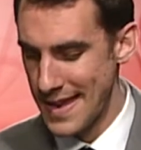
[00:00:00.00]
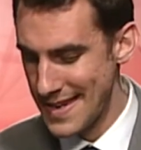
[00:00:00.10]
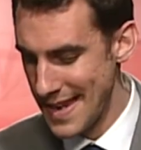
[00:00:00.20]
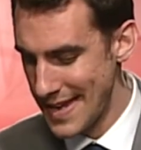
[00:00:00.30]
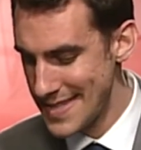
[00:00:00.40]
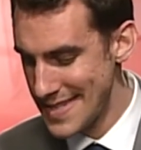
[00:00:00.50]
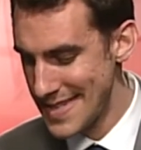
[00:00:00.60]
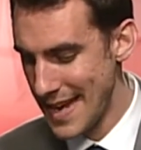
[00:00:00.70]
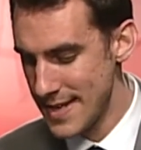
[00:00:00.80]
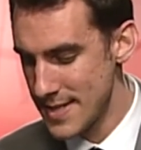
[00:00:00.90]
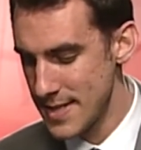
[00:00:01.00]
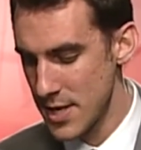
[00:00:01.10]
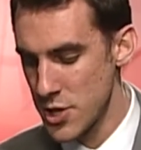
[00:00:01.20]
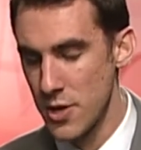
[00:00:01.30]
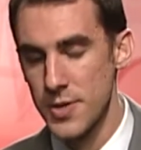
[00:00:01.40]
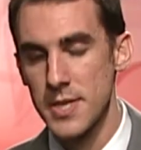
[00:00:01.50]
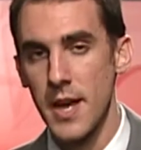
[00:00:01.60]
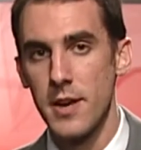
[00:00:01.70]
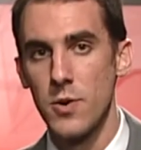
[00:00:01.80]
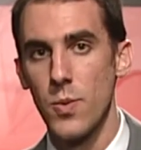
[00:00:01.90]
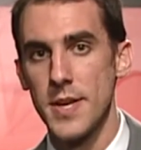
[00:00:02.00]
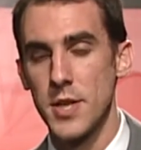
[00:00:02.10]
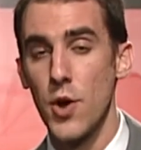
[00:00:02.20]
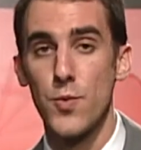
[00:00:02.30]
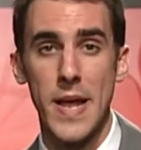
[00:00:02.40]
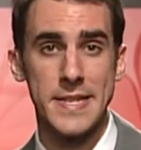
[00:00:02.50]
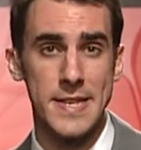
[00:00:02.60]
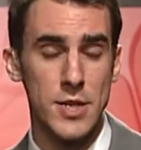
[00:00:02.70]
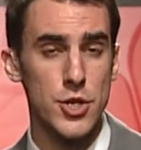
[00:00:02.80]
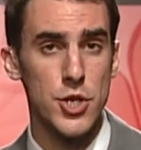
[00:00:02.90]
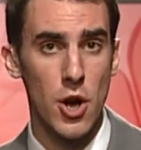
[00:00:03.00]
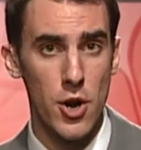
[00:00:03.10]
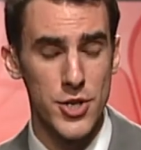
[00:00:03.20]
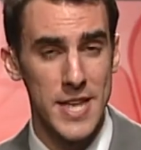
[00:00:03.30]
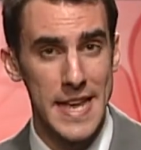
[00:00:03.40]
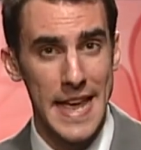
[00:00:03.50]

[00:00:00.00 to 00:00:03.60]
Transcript: in 1996 shows Snyder was arrested, charged,